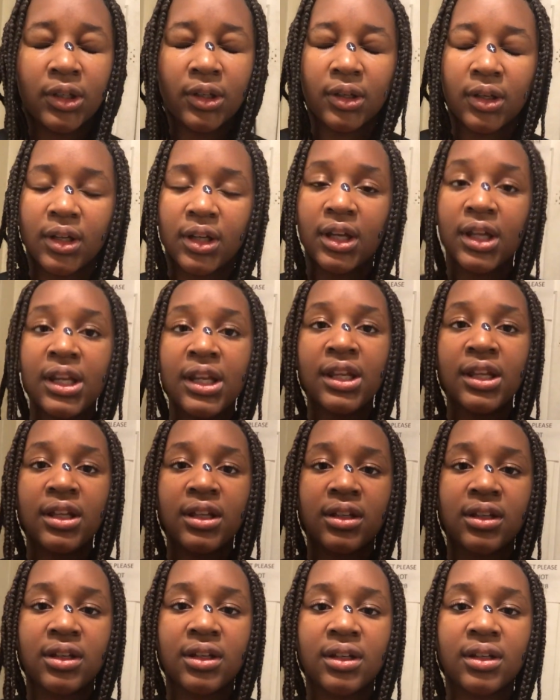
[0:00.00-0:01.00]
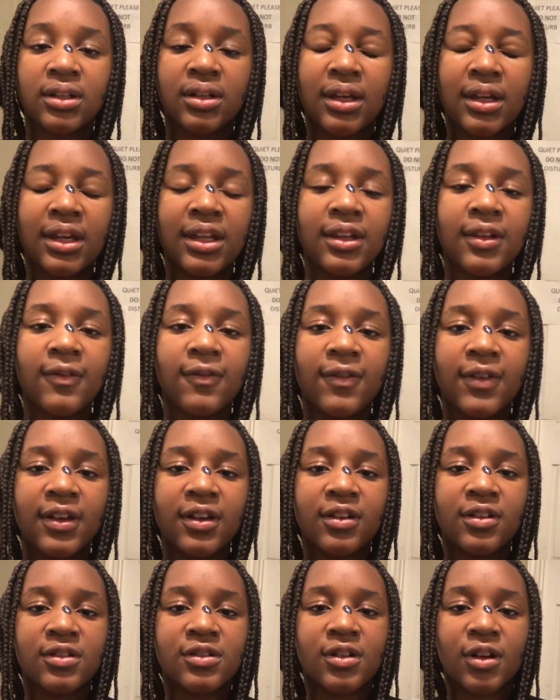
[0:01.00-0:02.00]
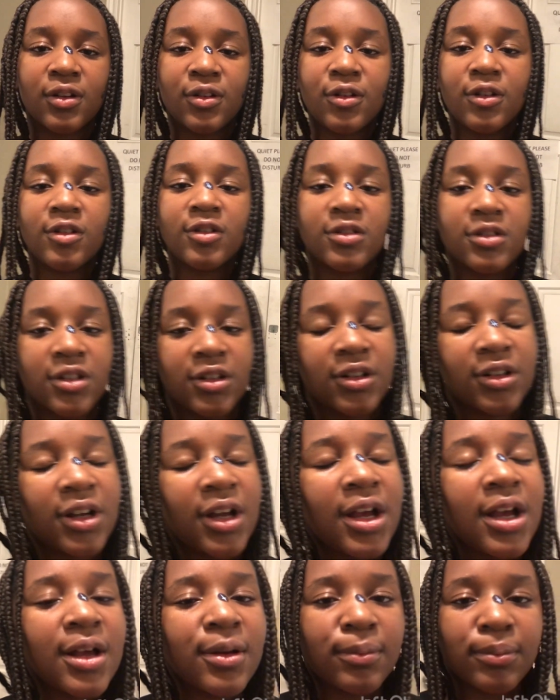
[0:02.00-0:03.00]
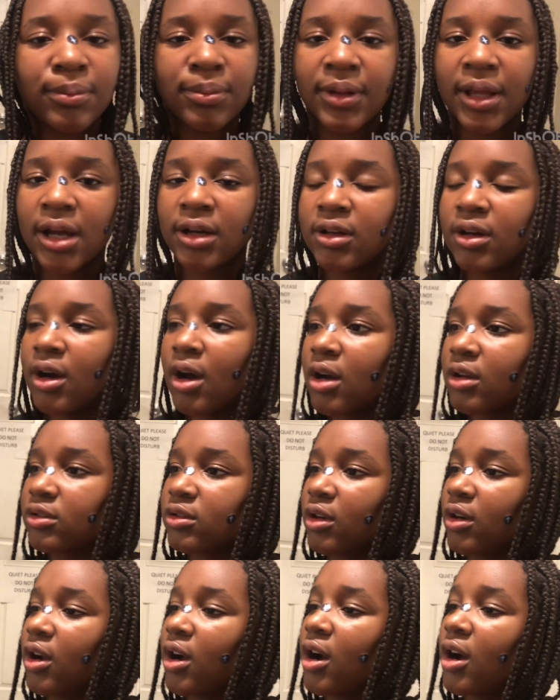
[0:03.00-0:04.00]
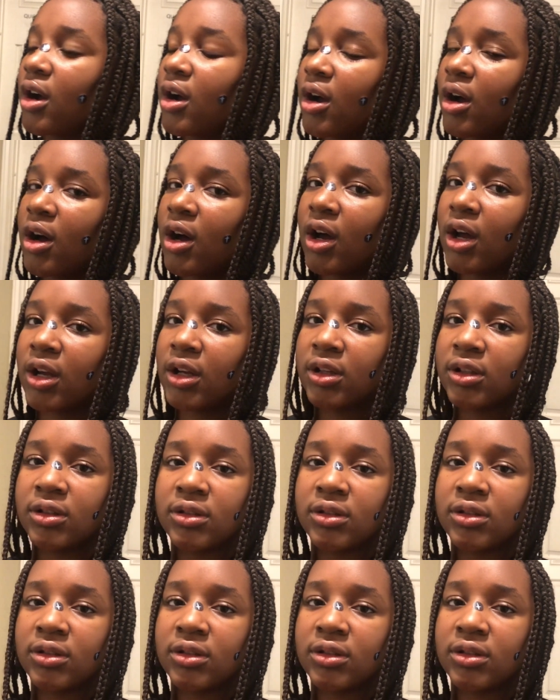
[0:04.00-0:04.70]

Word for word: Uh, hidden, hidden Fingers are colder. Black Hawks are hot. hot.